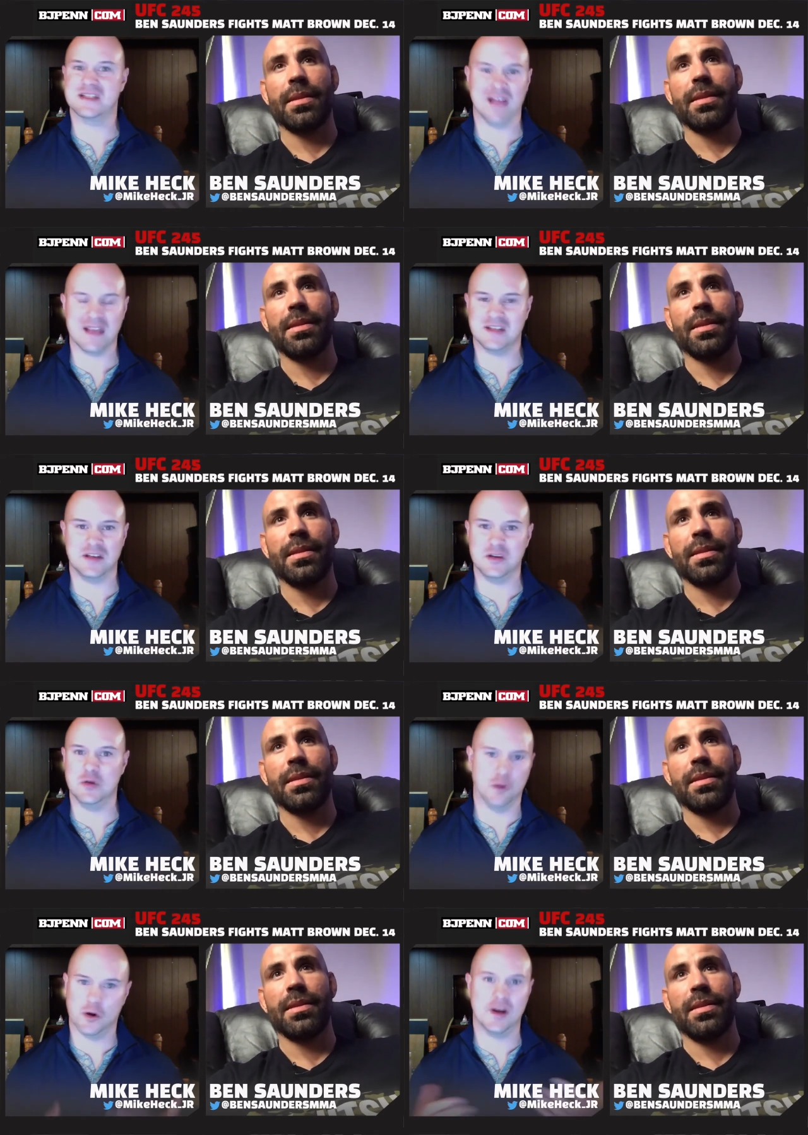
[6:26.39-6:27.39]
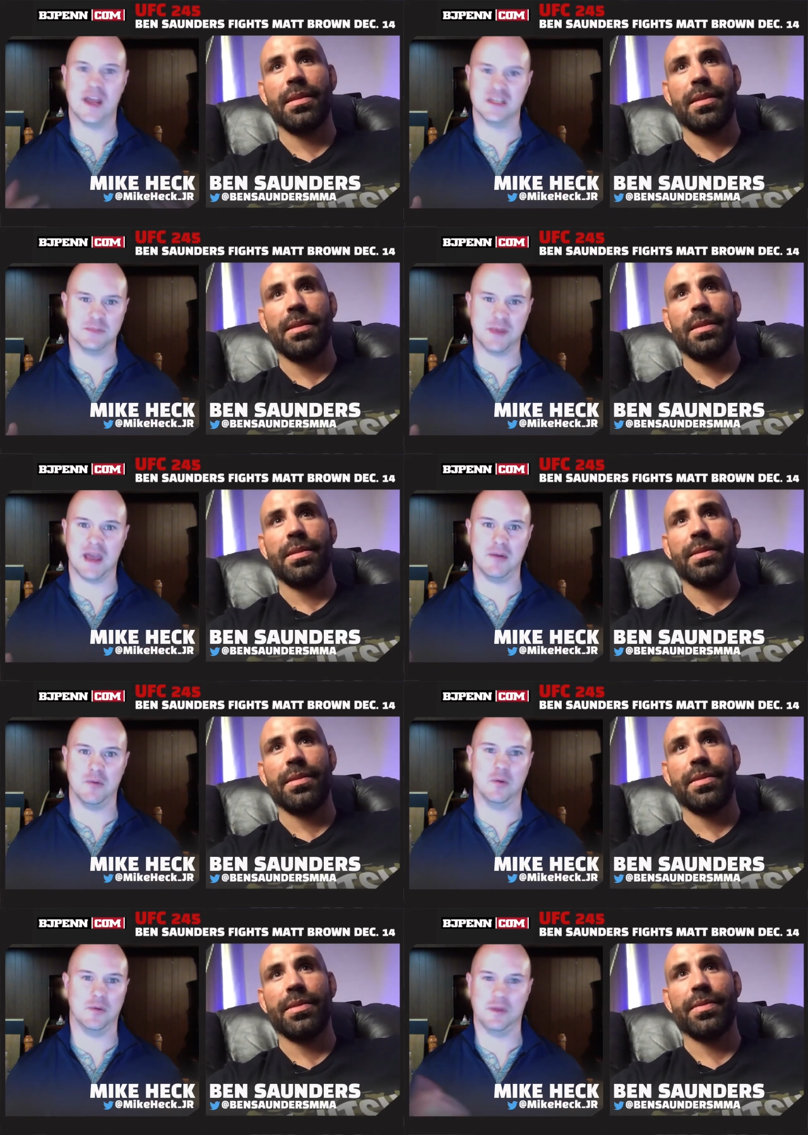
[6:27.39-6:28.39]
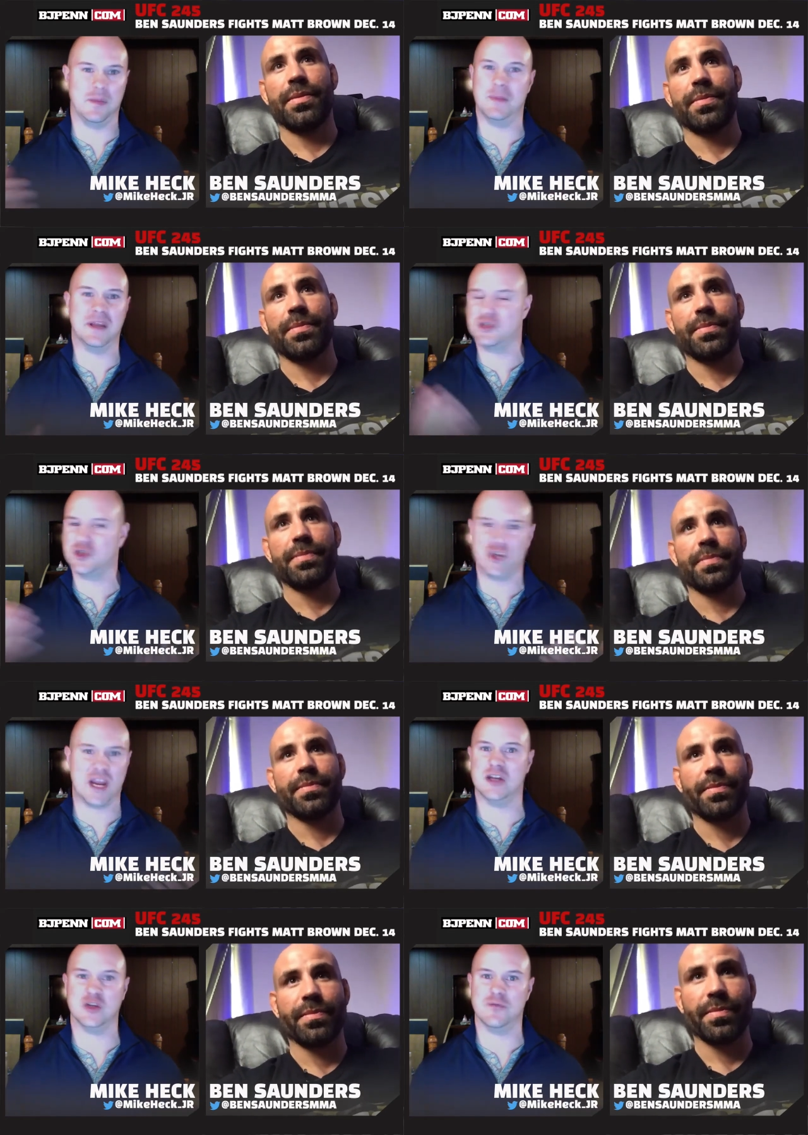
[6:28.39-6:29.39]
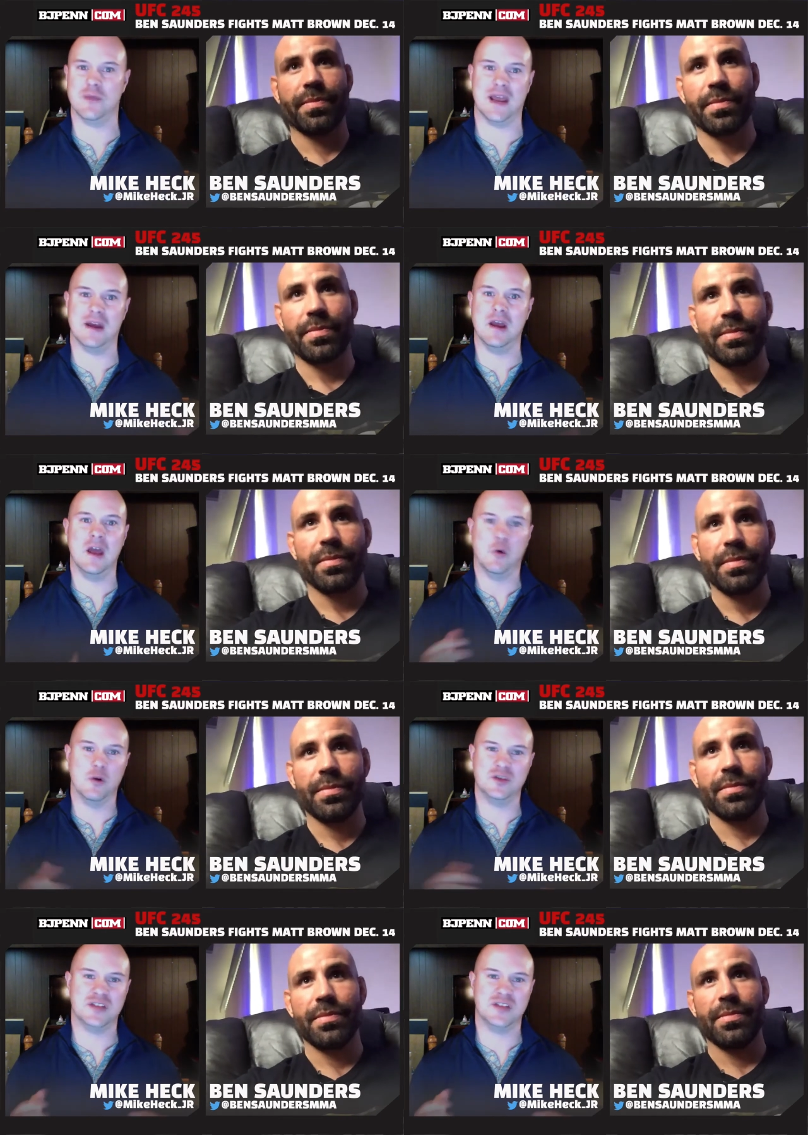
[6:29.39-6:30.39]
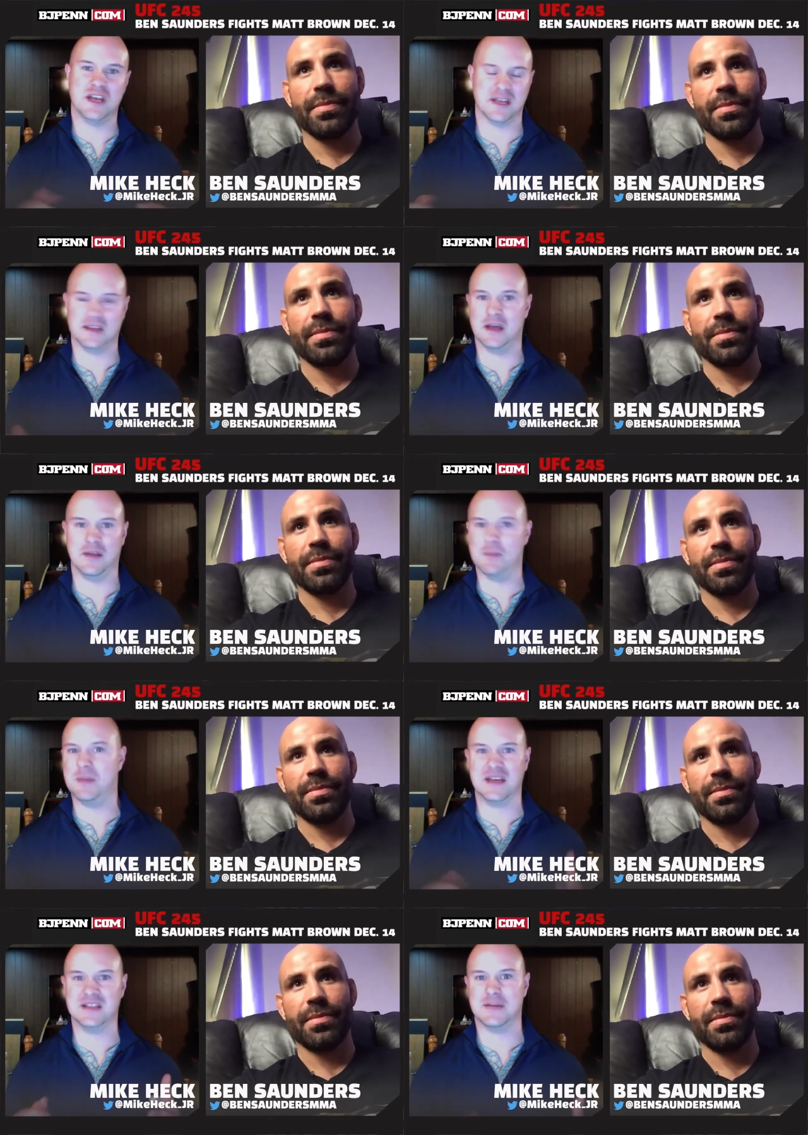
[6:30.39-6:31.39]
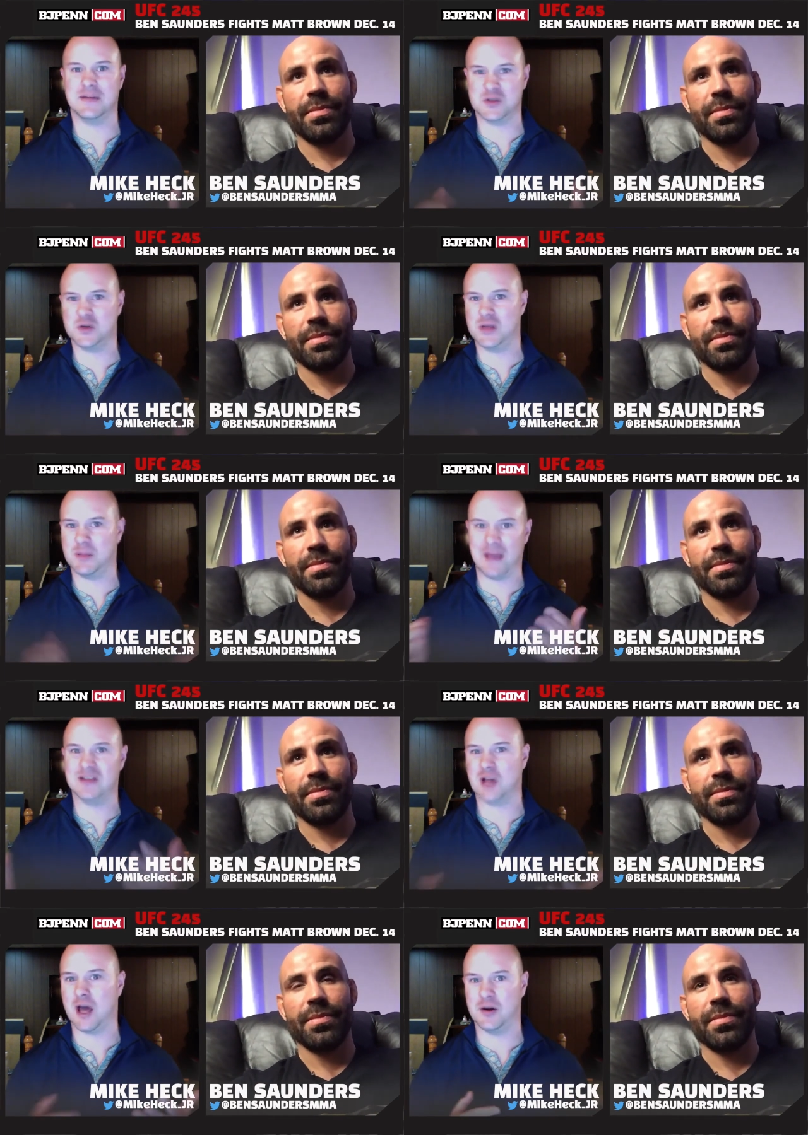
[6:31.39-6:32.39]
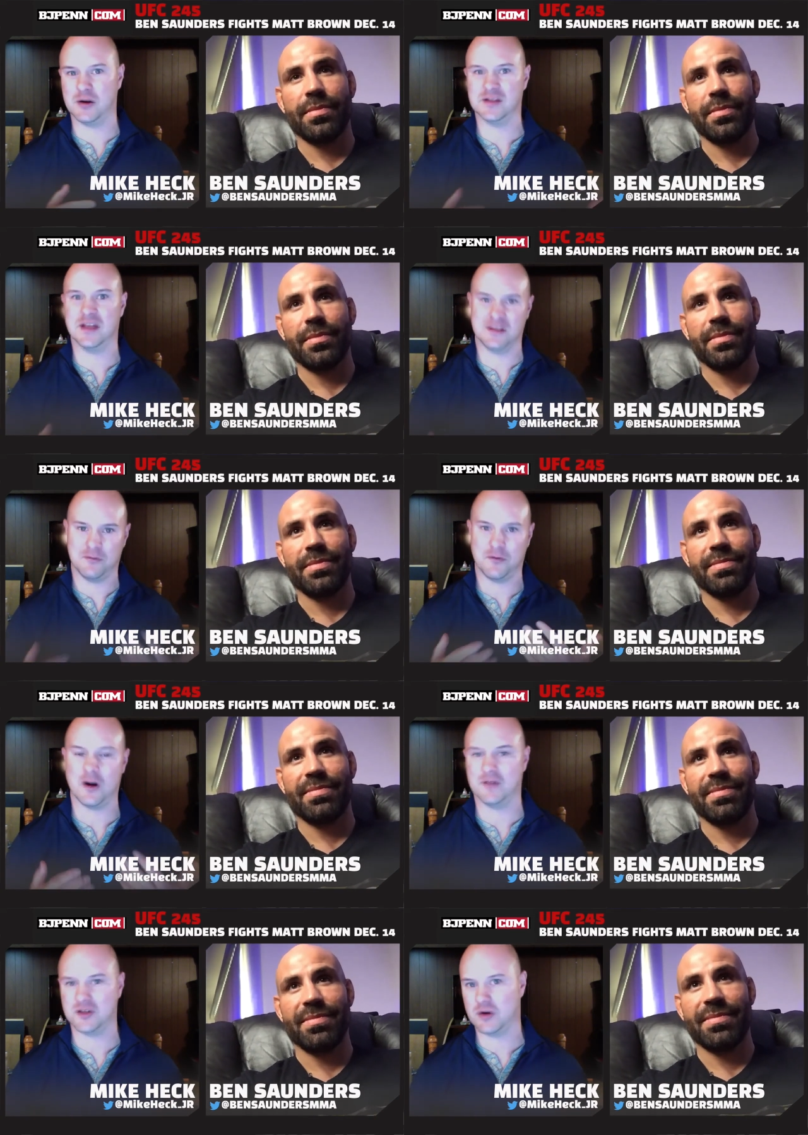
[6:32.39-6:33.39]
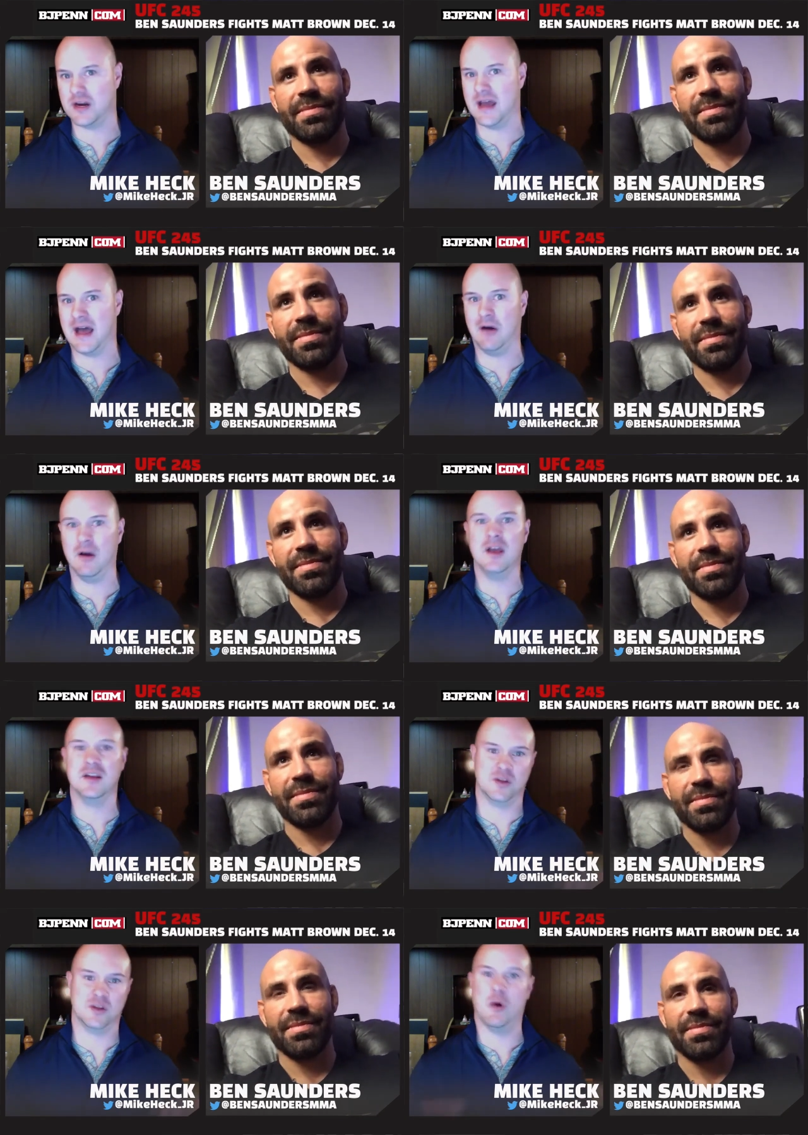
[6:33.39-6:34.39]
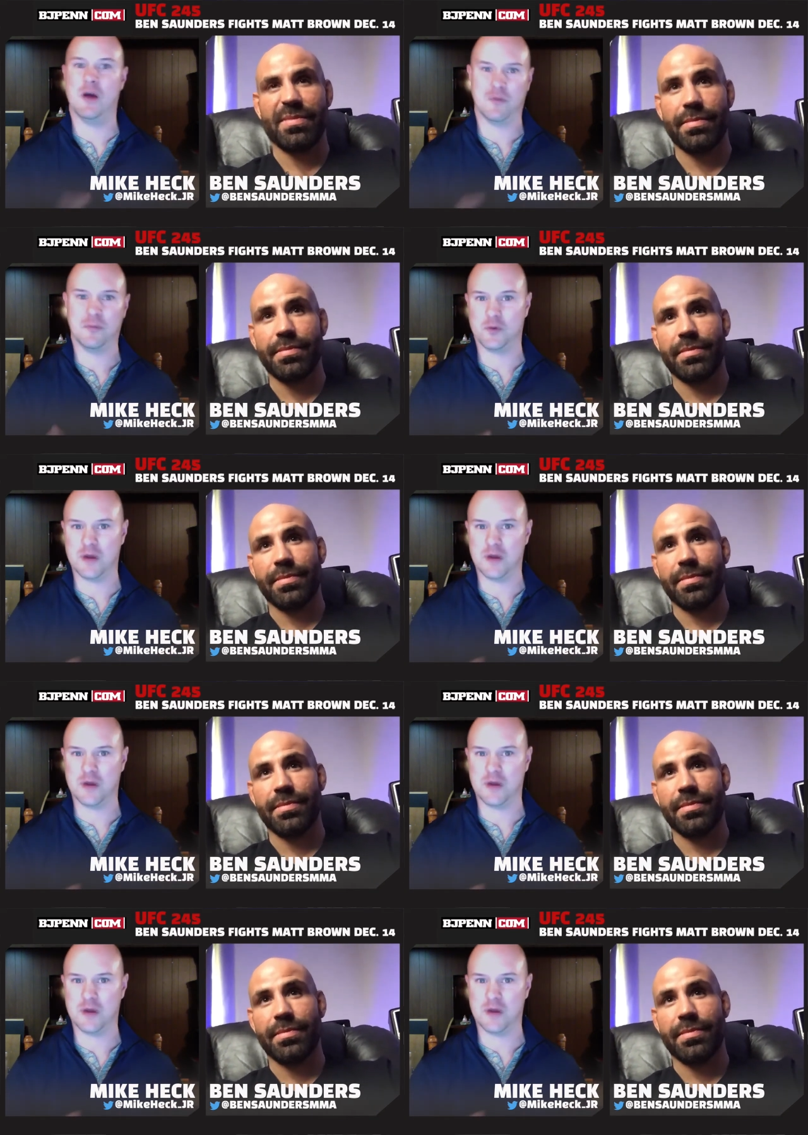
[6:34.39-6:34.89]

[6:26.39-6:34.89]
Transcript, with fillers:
Speaker 1: lesson you've learned has been, what, the, the biggest change you've made? What would you say is like the, the biggest difference between the Ben Saunders that's in front of us right now to the one from three